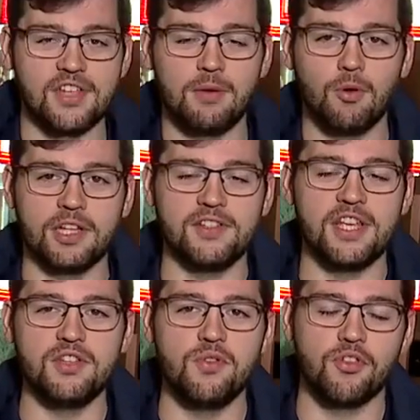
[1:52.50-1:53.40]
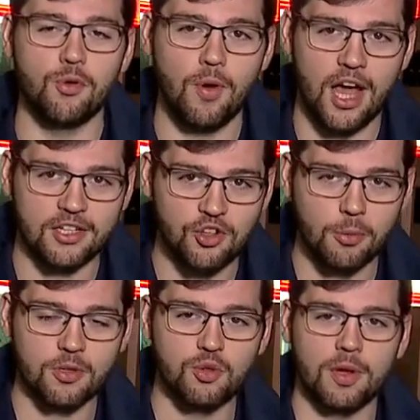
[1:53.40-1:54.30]
I said, will continue through
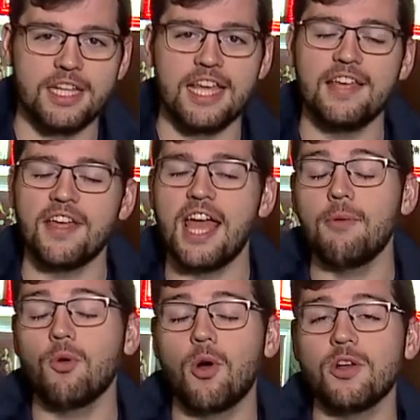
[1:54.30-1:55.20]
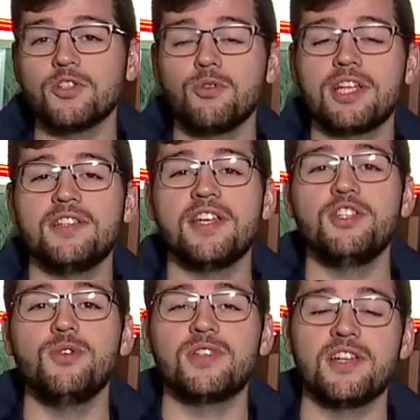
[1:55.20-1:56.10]
October 28th and will also
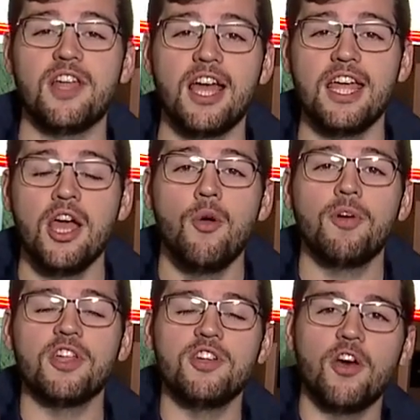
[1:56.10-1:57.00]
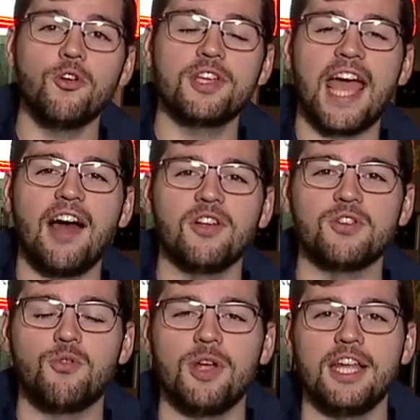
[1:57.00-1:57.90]
continue tonight with another
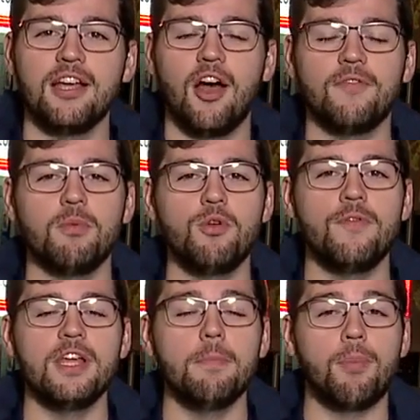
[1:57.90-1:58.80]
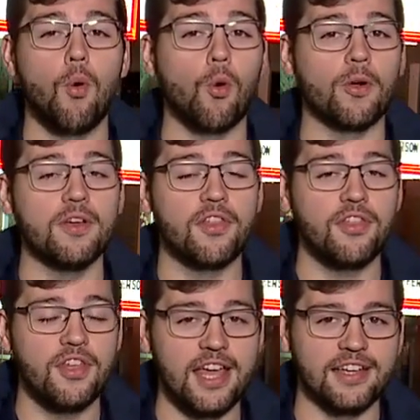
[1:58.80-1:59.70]
gala screening of the movie Poor
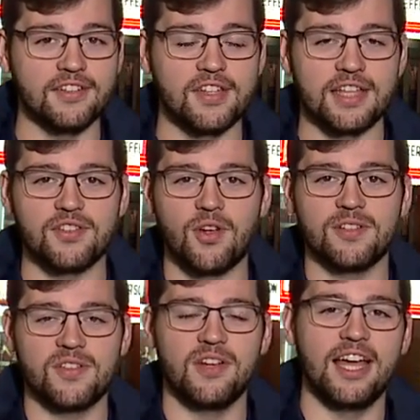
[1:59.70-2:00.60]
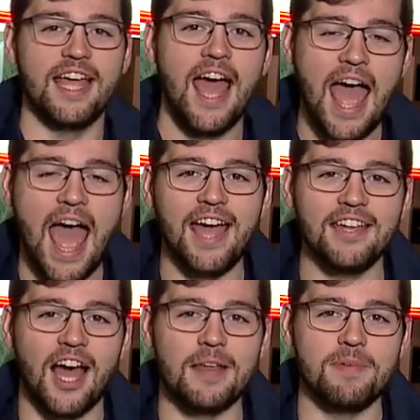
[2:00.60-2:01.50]
Things. That starts tonight
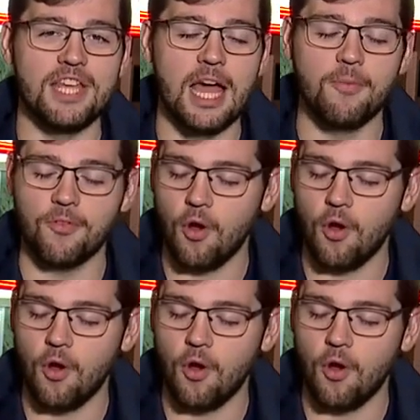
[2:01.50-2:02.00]
at 9 p.m.